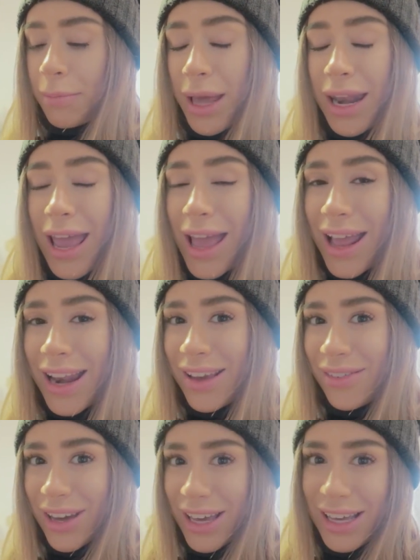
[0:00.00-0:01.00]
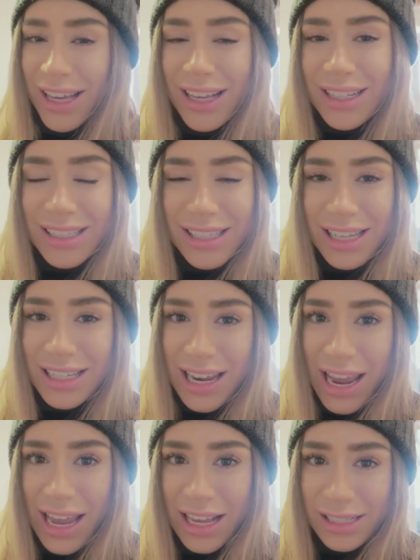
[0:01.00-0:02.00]
But anyway,
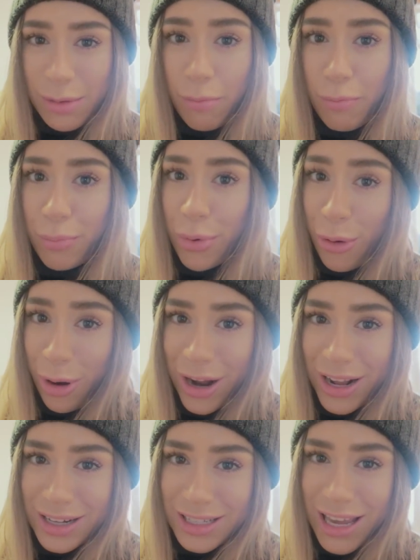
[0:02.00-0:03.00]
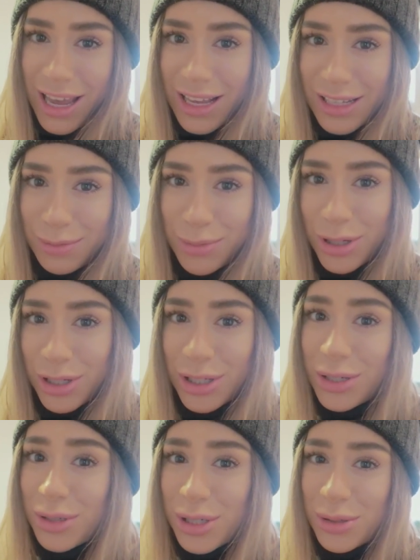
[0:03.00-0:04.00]
today is a boring day as per
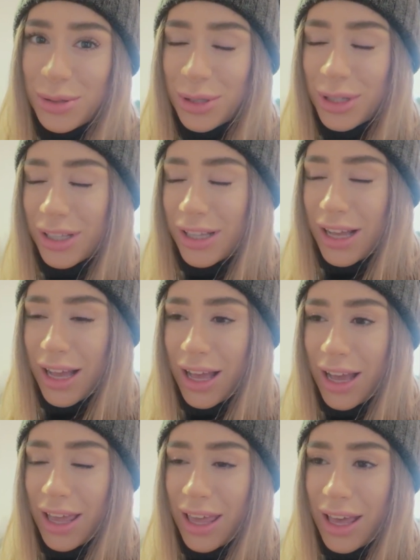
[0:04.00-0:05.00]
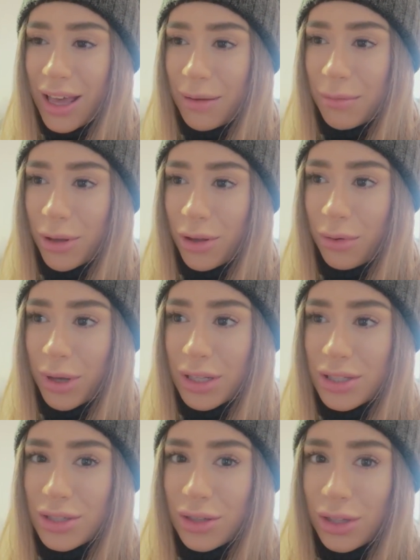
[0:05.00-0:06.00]
usual. I am
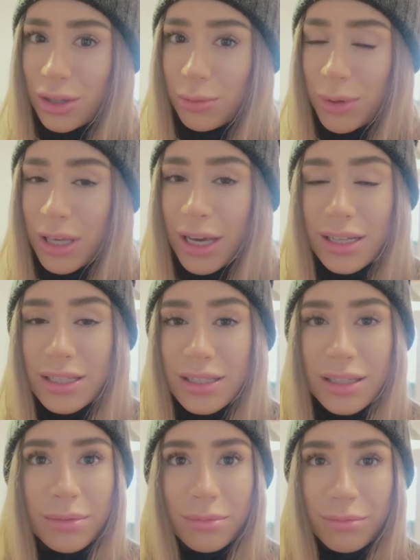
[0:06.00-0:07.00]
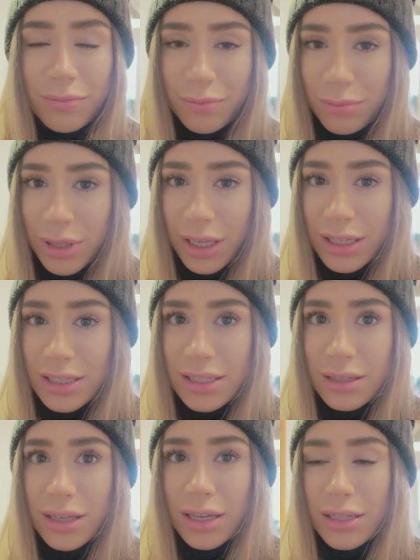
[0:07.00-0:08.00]
going to the UPS
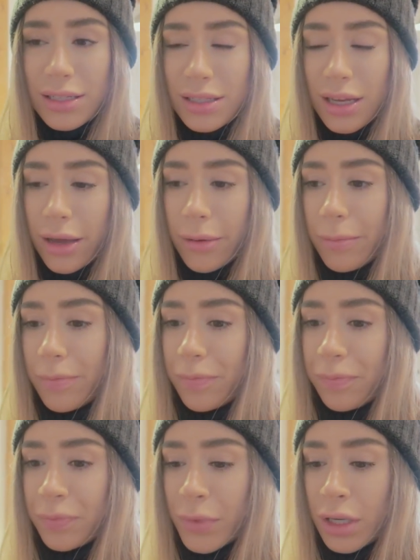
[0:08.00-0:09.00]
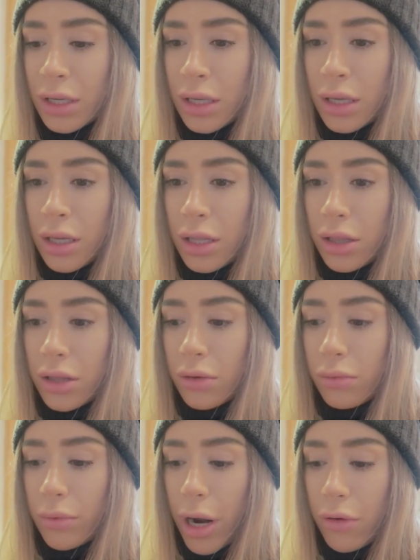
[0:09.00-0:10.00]
place because
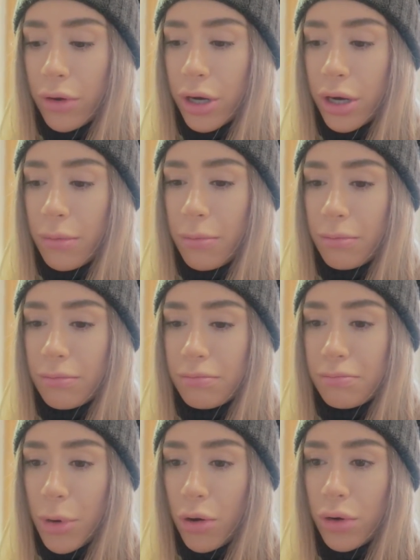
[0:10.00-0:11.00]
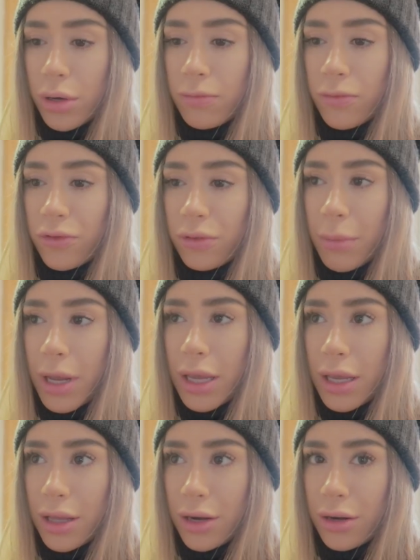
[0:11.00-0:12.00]
the router modem for my
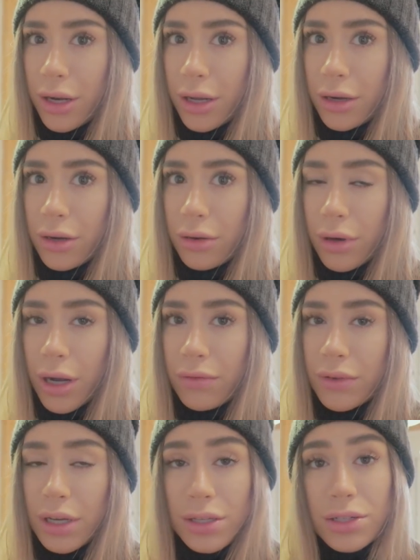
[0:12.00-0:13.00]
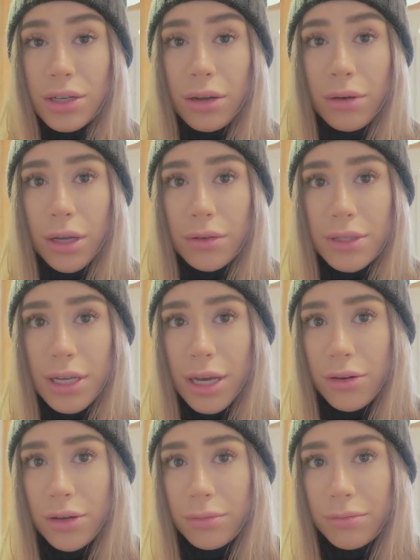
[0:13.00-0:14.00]
internet arrived yesterday while I was
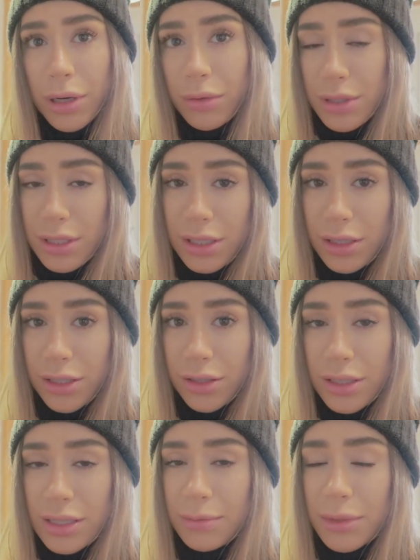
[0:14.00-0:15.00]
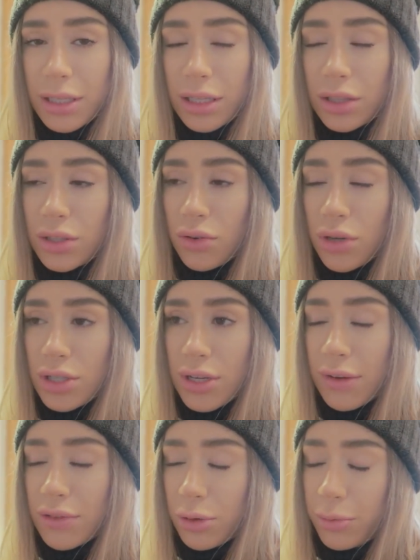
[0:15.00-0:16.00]
out, but I wasn't here to accept it at the door, so
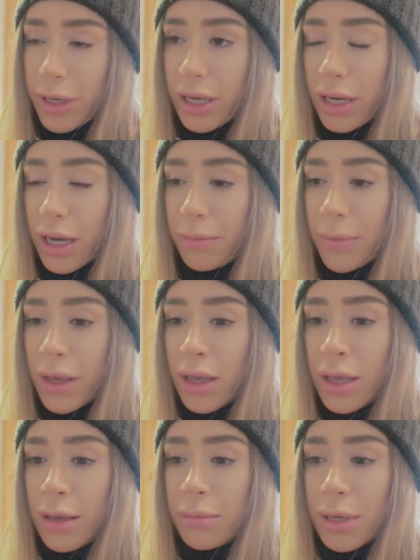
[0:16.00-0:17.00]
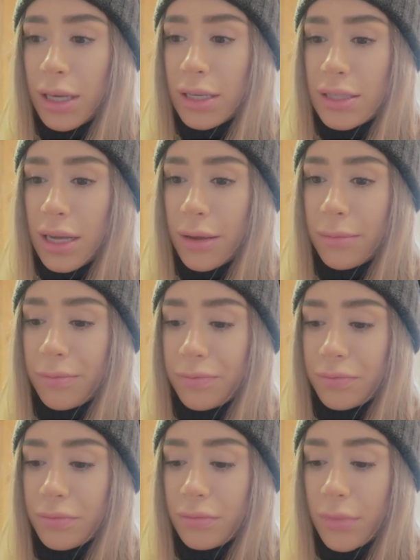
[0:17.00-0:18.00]
I have to go pick it up because
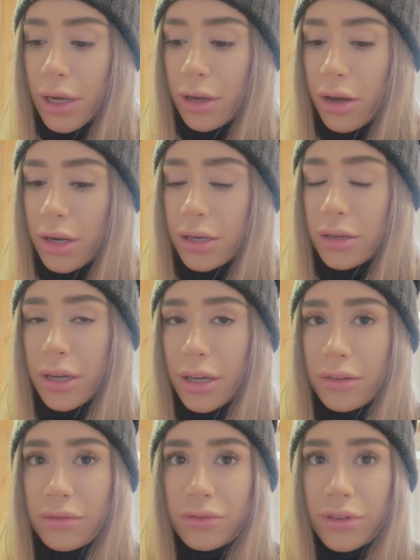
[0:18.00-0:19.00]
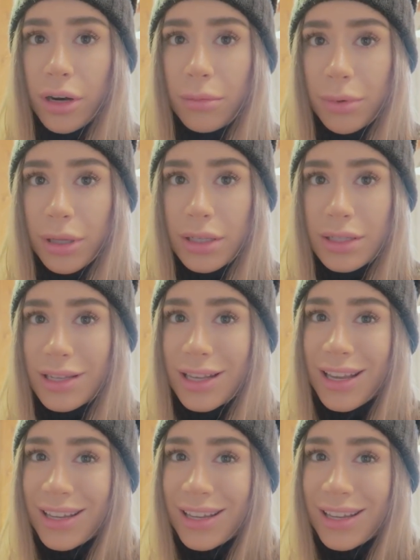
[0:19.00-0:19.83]
I got internet for our place.